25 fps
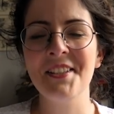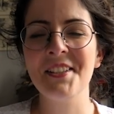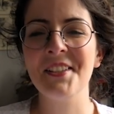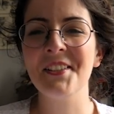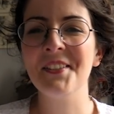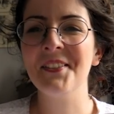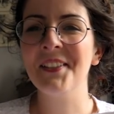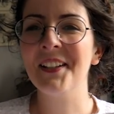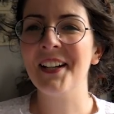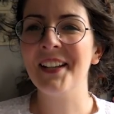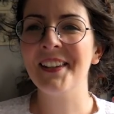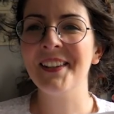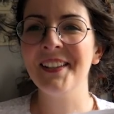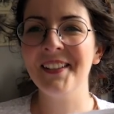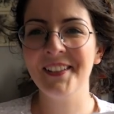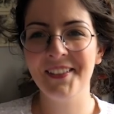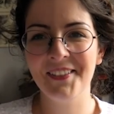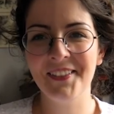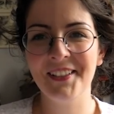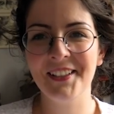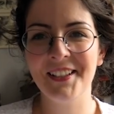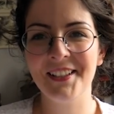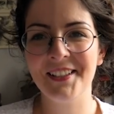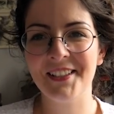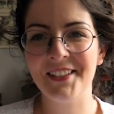So what I think I'm
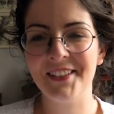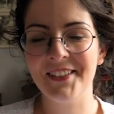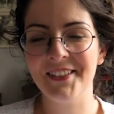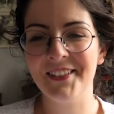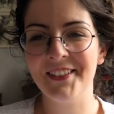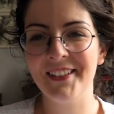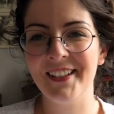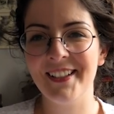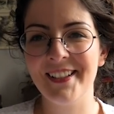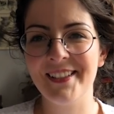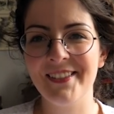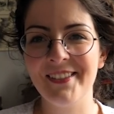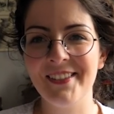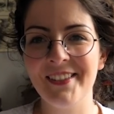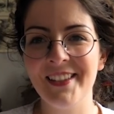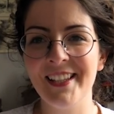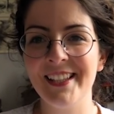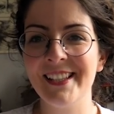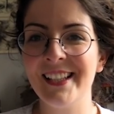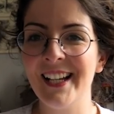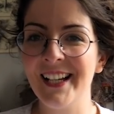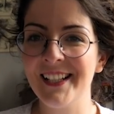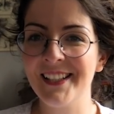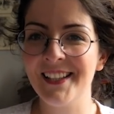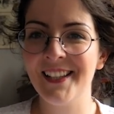going to do is do the
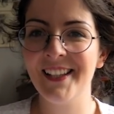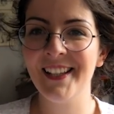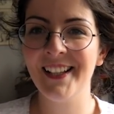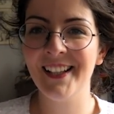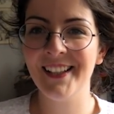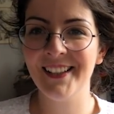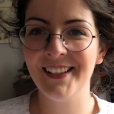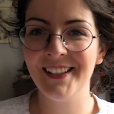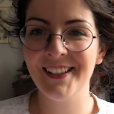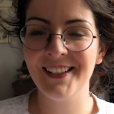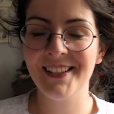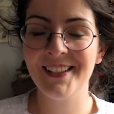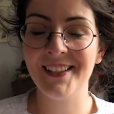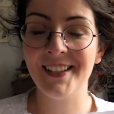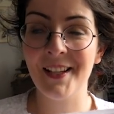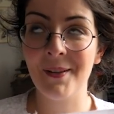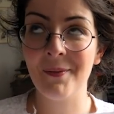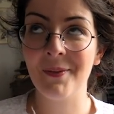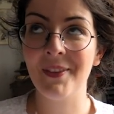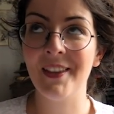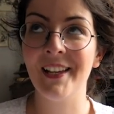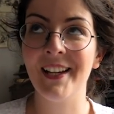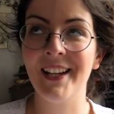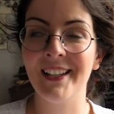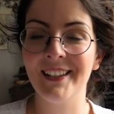exact same thing, same
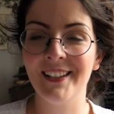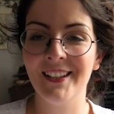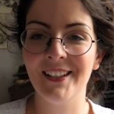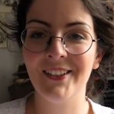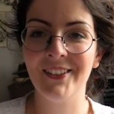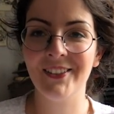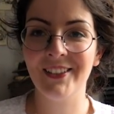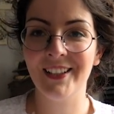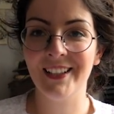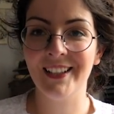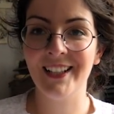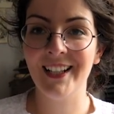thing I did on the